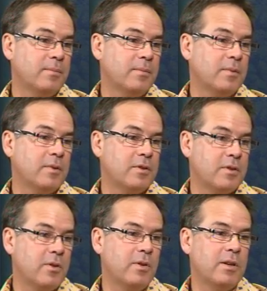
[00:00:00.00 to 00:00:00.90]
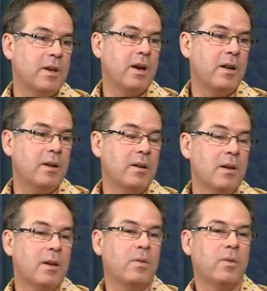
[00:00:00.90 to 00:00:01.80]
steroid inhaler,
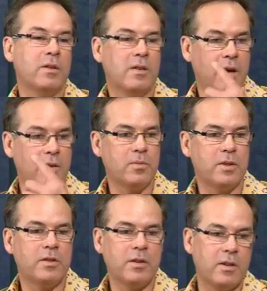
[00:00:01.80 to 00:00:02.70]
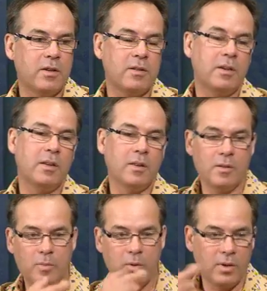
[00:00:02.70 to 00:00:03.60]
where it's hard to reach areas. I get them
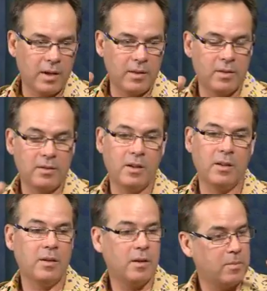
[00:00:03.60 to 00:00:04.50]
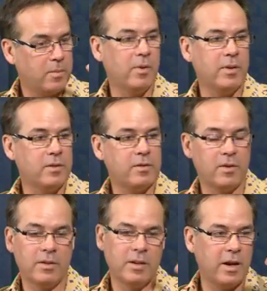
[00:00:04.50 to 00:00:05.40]
to pull out their skin, point the
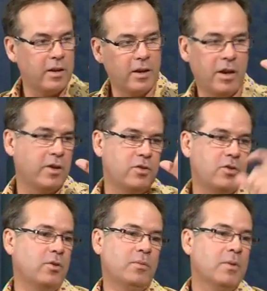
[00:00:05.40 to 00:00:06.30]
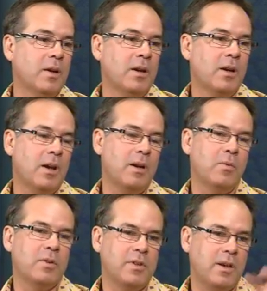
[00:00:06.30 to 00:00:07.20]
steroid inhaler and shoot. And
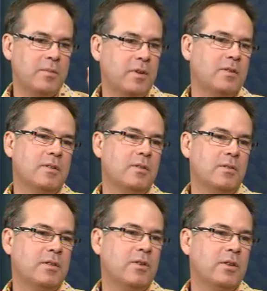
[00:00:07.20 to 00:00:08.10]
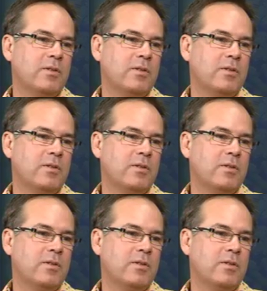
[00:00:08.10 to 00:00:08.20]
what's happening is the little steroid